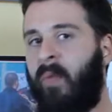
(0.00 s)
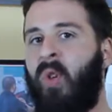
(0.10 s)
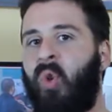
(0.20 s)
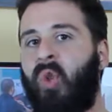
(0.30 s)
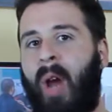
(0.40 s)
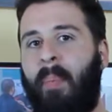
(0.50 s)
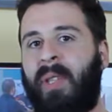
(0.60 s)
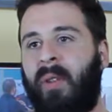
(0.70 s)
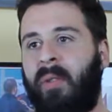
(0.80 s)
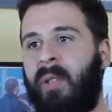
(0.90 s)
future
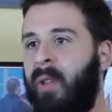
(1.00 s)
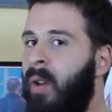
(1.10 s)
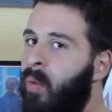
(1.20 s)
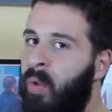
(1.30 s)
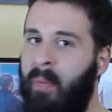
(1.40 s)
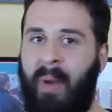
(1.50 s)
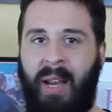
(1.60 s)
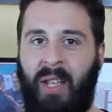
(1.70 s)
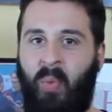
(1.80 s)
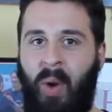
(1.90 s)
episodes, we
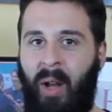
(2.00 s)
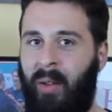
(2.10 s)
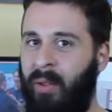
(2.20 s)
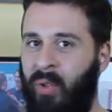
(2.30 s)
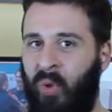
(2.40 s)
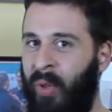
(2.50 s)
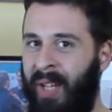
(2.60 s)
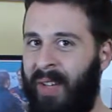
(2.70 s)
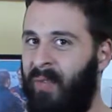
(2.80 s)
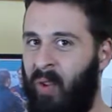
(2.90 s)
might as well treat
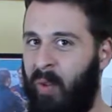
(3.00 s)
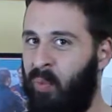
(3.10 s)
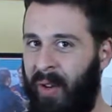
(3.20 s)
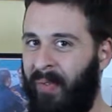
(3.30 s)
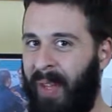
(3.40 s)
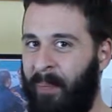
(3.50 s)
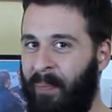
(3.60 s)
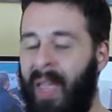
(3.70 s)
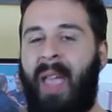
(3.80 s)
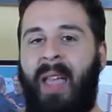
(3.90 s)
it very briefly.
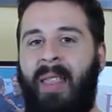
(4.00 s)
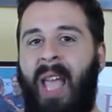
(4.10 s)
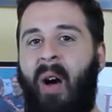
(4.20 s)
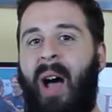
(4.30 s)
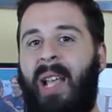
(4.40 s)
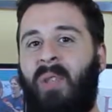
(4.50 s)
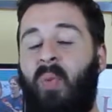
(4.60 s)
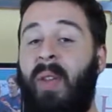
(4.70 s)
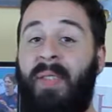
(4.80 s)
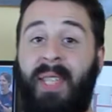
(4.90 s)
Now, as
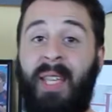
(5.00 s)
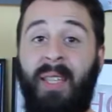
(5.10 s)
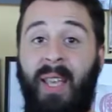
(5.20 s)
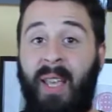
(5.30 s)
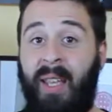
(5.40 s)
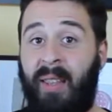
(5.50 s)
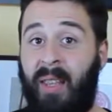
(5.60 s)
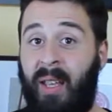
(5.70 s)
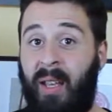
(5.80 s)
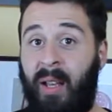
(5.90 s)
we've seen in
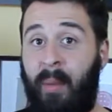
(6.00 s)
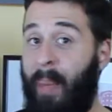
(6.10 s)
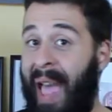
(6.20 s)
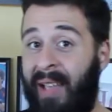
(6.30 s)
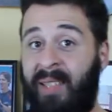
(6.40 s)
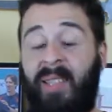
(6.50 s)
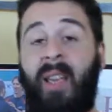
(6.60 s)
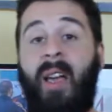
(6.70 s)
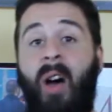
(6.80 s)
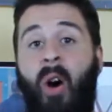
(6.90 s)
the past,
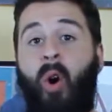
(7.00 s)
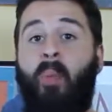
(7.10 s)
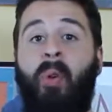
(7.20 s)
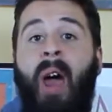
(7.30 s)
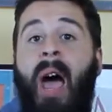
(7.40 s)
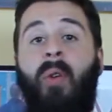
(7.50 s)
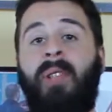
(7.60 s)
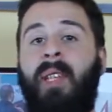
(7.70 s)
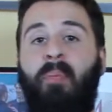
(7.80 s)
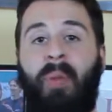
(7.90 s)
Oberhau
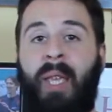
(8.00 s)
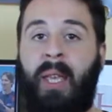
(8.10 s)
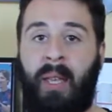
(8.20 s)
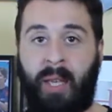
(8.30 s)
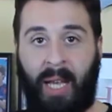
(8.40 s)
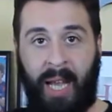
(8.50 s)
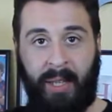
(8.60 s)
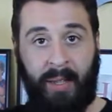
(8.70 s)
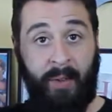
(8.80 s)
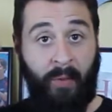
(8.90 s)
simply
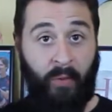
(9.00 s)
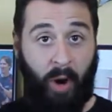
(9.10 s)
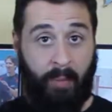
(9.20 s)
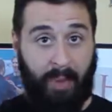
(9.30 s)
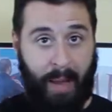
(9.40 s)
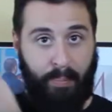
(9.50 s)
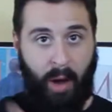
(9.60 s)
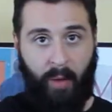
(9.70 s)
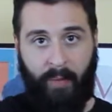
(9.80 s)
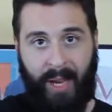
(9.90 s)
cut from
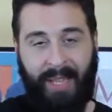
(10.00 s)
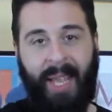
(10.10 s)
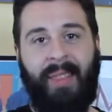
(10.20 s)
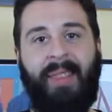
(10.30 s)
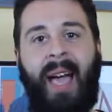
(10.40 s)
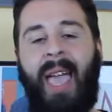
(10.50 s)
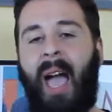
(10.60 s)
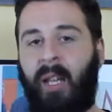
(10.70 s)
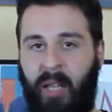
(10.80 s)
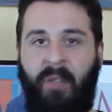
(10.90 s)
above in a
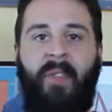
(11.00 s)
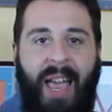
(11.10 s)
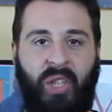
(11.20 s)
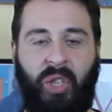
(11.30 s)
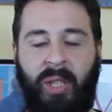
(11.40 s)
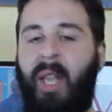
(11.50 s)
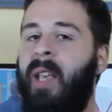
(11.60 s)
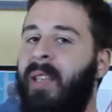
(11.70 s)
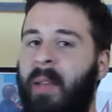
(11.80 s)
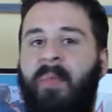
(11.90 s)
diagonal fashion.
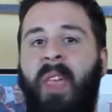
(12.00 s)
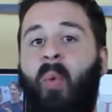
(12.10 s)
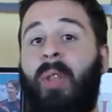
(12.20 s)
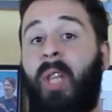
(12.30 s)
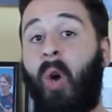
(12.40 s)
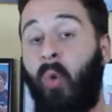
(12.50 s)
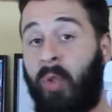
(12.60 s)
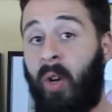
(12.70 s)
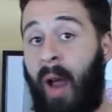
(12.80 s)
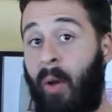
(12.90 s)
Same thing with the
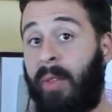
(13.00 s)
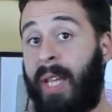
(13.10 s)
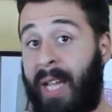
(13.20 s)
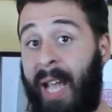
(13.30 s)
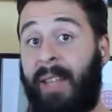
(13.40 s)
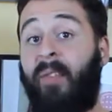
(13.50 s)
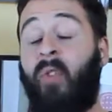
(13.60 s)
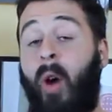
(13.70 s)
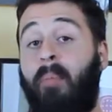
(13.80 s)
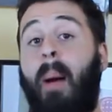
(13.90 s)
Unterhau, the cut
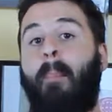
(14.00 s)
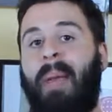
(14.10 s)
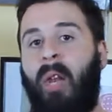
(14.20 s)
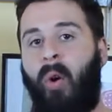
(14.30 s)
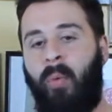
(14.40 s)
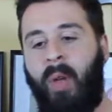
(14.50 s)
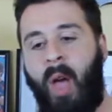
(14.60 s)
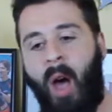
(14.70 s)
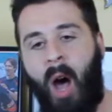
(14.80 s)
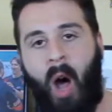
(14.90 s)
from below,
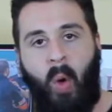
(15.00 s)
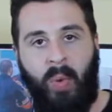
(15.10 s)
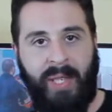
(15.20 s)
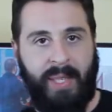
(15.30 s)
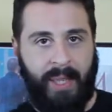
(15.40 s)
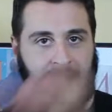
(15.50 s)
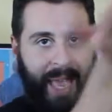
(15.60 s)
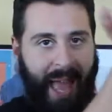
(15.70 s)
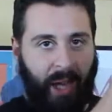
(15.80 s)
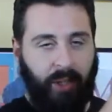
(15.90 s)
always
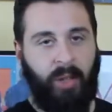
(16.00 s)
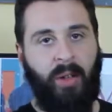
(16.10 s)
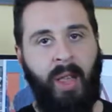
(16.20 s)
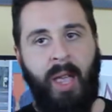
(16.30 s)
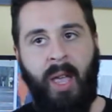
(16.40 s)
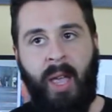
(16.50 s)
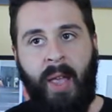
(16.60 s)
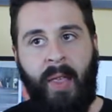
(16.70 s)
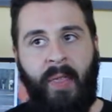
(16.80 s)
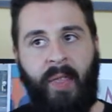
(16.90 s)
diagonal.
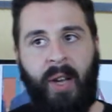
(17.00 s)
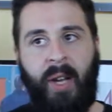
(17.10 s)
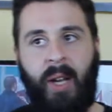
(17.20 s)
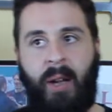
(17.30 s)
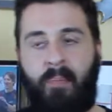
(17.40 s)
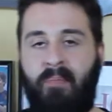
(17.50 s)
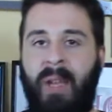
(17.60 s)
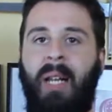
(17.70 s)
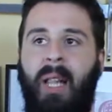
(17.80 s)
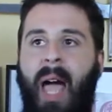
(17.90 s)
The
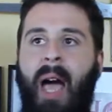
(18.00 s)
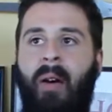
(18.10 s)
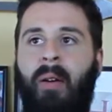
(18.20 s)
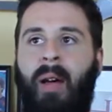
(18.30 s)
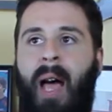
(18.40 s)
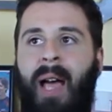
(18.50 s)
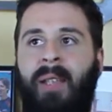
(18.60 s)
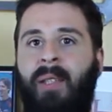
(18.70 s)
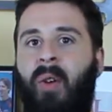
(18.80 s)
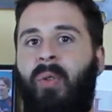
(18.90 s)
Mittelhau
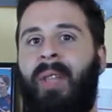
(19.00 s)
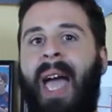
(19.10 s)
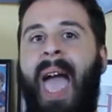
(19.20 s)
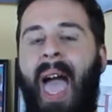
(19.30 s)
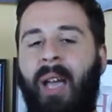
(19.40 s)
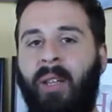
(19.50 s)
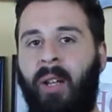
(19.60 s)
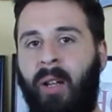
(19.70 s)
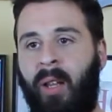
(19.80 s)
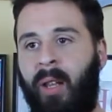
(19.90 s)
has no
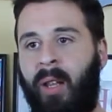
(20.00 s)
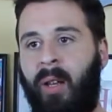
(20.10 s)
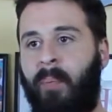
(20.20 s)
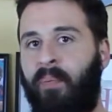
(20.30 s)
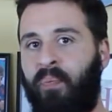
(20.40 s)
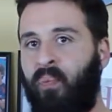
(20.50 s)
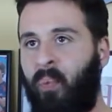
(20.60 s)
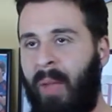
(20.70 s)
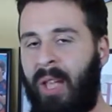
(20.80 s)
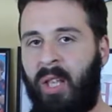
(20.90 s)
diagonal
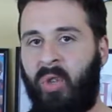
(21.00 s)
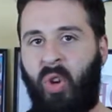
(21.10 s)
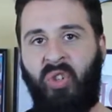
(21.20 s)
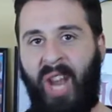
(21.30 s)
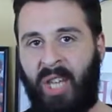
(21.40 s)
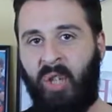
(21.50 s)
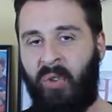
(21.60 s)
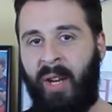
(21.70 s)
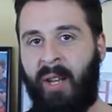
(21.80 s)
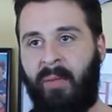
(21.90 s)

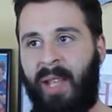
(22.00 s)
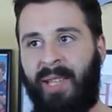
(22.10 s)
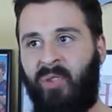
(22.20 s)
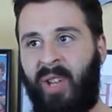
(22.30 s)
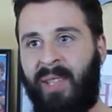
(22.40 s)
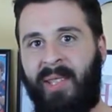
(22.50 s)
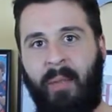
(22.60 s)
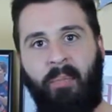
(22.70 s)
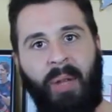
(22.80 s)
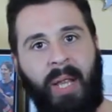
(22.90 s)
trajectory, it's just
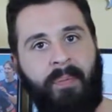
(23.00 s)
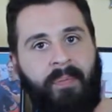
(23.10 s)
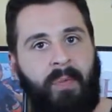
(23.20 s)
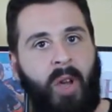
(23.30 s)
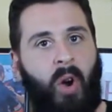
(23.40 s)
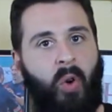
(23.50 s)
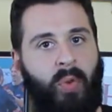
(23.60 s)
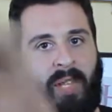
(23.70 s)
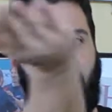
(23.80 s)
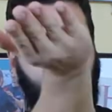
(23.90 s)
simply
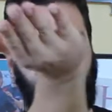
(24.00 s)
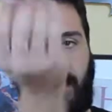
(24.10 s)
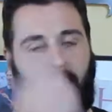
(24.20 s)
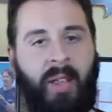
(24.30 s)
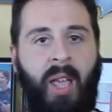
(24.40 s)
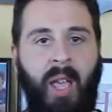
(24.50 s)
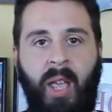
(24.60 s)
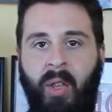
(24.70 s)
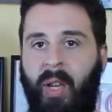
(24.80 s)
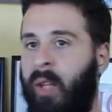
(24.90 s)
horizontal.
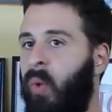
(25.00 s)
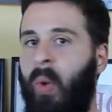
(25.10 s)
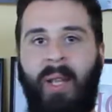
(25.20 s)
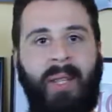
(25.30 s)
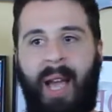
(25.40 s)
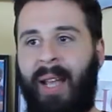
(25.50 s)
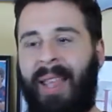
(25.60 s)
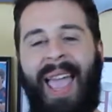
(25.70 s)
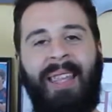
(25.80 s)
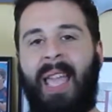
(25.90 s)
You can do it at
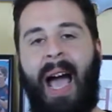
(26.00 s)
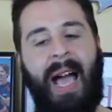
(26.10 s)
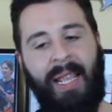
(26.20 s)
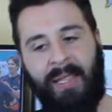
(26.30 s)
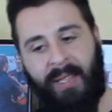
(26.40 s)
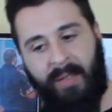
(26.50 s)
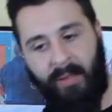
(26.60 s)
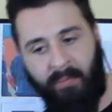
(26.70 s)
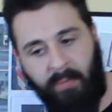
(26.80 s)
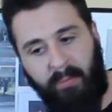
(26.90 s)
any heights,
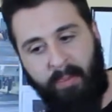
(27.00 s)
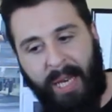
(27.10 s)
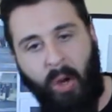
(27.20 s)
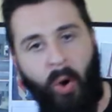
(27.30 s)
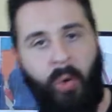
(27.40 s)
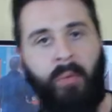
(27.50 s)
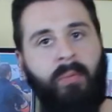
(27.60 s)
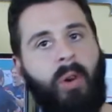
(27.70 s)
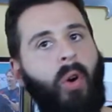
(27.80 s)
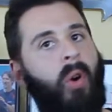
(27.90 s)
below
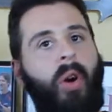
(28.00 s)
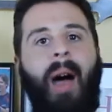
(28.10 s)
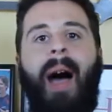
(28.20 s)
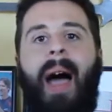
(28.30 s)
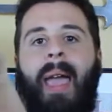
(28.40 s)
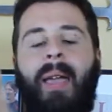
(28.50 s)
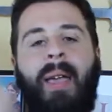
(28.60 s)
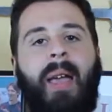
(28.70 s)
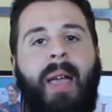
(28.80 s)
or high.